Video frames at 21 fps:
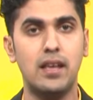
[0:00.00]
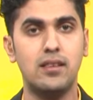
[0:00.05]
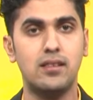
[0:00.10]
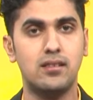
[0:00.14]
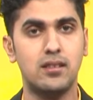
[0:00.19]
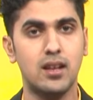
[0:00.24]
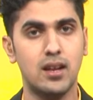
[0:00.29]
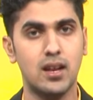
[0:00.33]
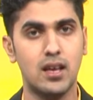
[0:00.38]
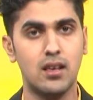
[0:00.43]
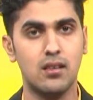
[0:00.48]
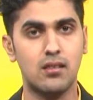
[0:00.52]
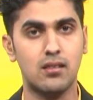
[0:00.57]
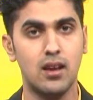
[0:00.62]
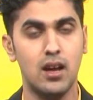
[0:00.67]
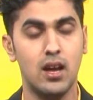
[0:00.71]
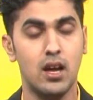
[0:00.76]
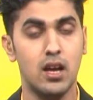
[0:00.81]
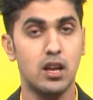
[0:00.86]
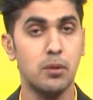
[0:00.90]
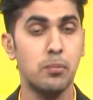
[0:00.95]
cities.
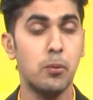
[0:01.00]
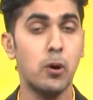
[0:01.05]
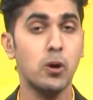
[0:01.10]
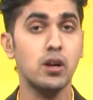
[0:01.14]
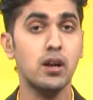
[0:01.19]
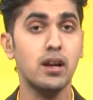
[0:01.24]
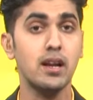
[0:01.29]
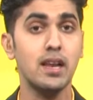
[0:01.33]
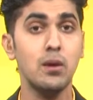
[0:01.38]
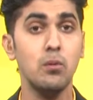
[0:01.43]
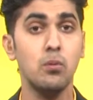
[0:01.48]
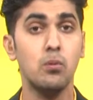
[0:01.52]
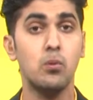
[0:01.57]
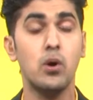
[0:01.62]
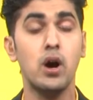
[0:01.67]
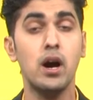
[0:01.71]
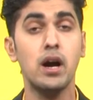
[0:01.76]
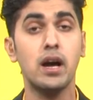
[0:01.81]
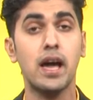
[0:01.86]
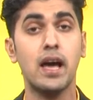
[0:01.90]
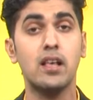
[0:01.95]
Reportedly,
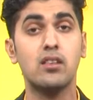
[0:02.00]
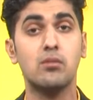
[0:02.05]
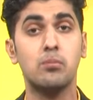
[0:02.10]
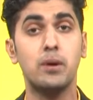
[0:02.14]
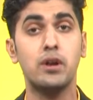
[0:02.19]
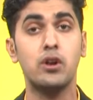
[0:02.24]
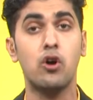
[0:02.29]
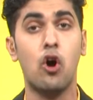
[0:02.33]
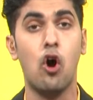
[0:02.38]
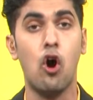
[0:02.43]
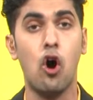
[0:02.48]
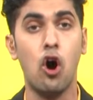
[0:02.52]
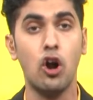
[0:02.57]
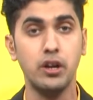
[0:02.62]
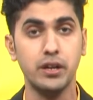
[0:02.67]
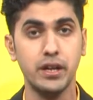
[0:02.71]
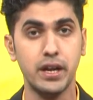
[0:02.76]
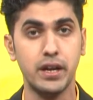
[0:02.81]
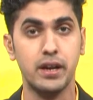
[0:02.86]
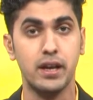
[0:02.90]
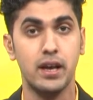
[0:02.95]
work has been
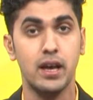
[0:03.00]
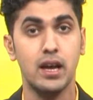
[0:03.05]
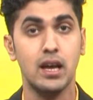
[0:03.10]
halted